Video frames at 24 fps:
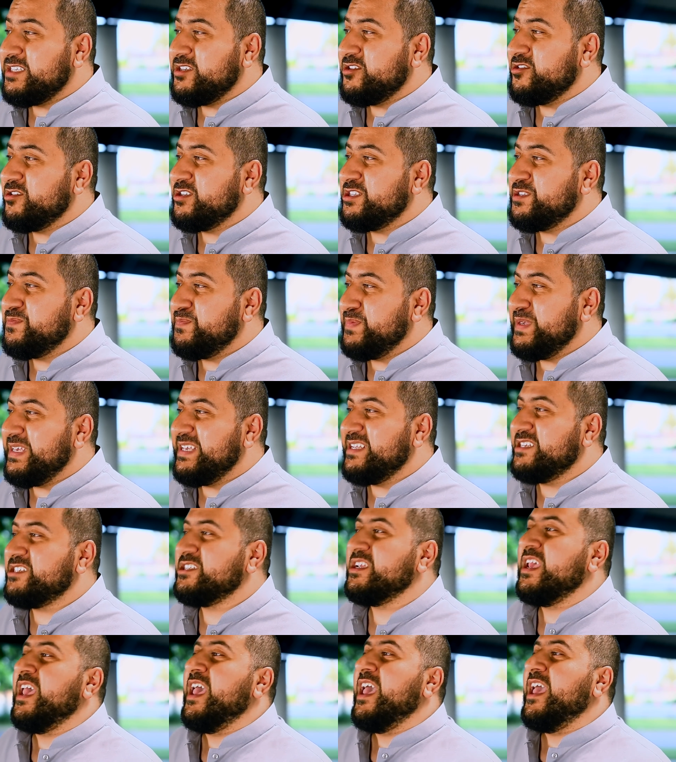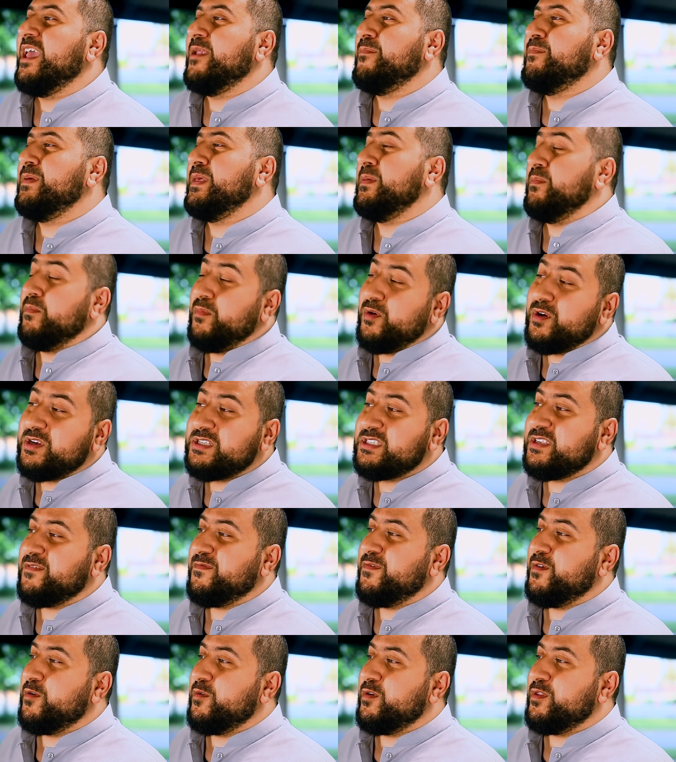in your speech and be
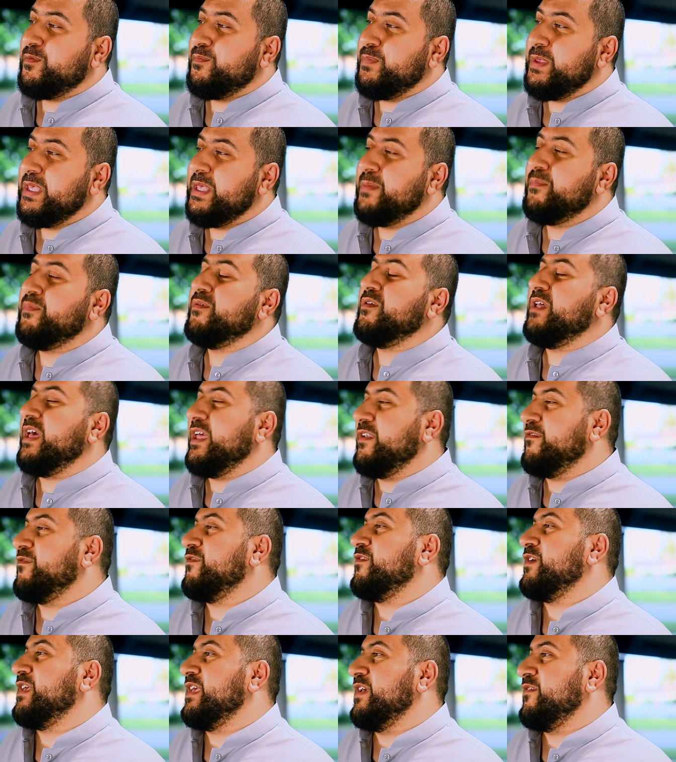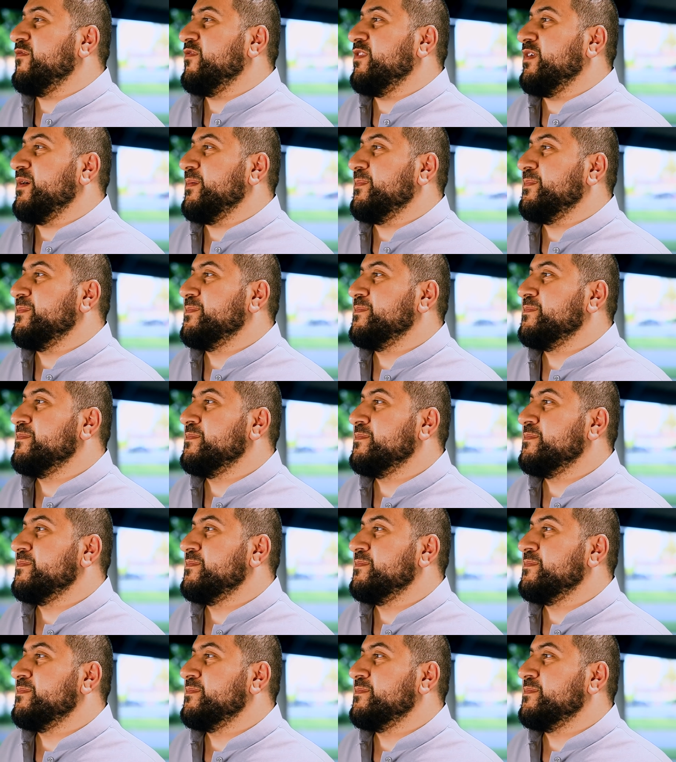merciful with people and forgive them.